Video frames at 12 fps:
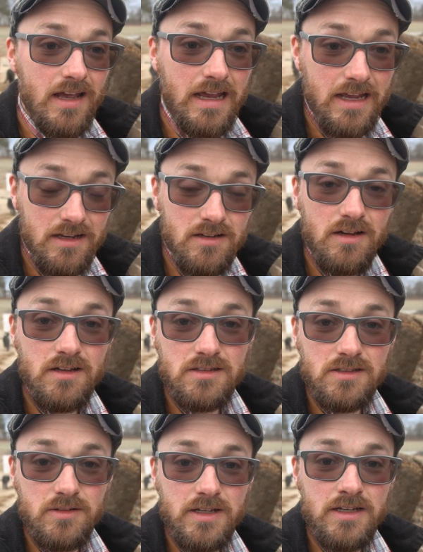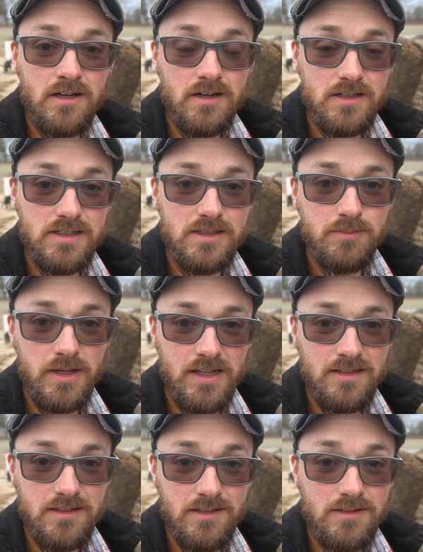and also in our deep
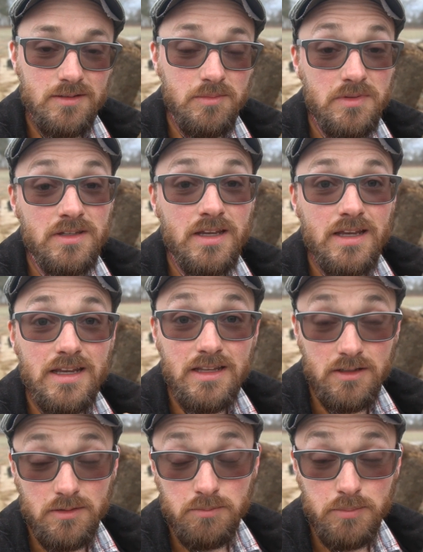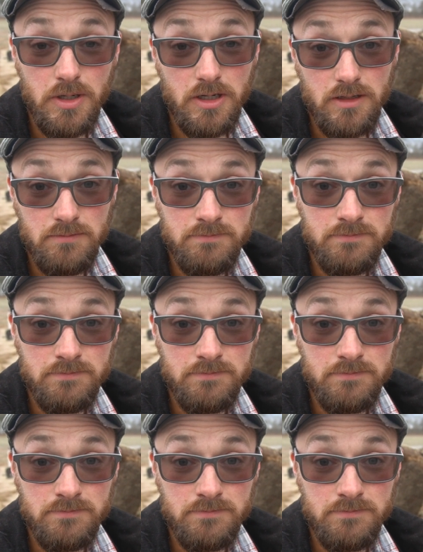bedding systems in the barn.